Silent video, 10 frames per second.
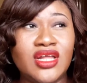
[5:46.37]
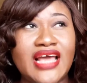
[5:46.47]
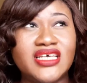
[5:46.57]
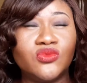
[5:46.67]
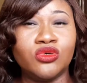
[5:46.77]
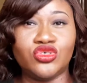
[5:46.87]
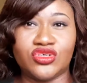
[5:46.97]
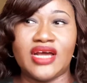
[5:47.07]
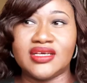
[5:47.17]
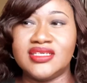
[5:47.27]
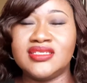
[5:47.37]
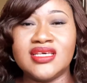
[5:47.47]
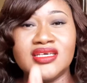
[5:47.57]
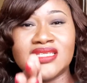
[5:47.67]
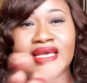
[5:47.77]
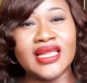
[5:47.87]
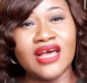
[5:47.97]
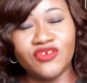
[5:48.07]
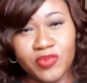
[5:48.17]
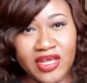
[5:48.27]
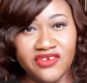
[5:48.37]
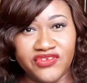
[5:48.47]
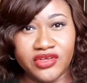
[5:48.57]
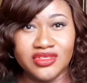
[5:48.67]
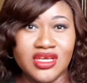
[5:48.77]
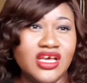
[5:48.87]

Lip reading: like he's one track. He's like a level playing field.